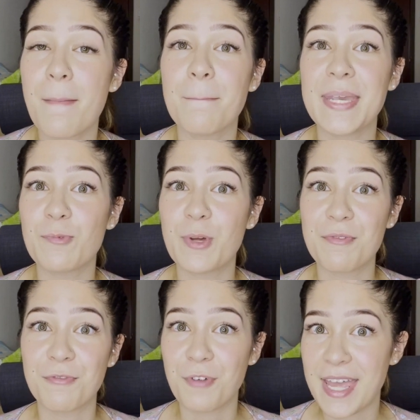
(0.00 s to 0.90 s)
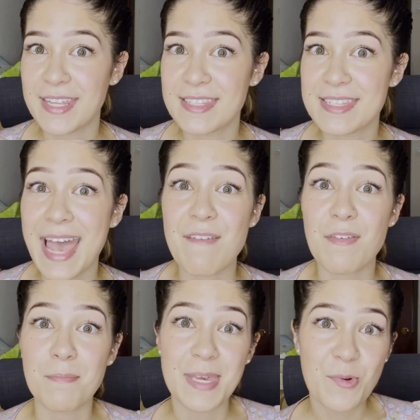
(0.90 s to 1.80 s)
meet with friends, have
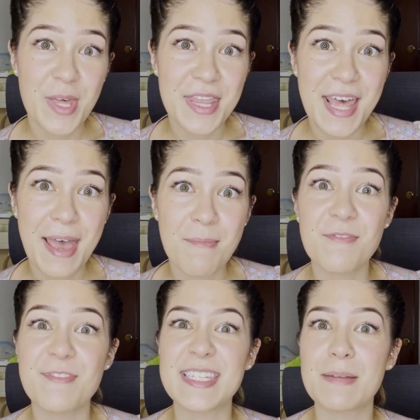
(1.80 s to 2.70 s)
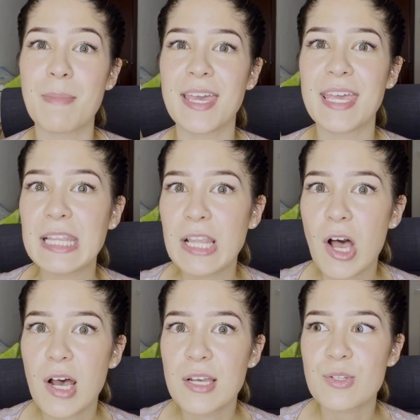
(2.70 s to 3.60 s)
a meal with them, visit my
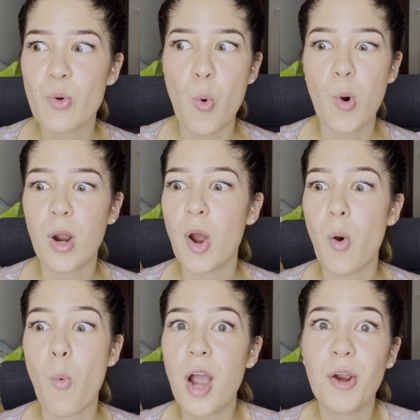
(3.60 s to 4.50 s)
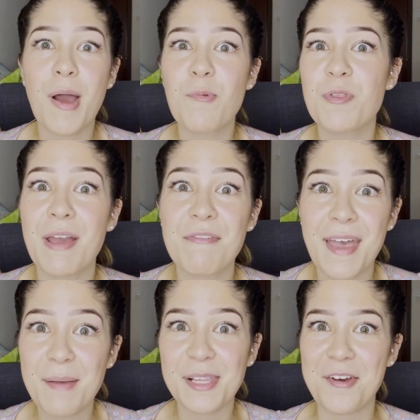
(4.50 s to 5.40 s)
in-laws, or walk around with my
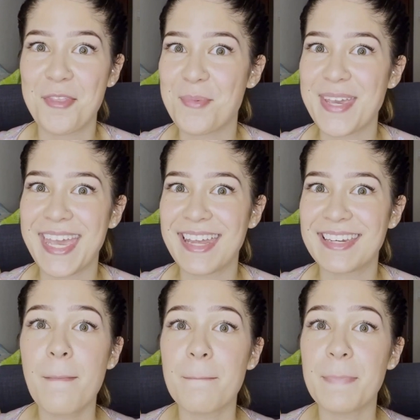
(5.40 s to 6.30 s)
family on the weekend.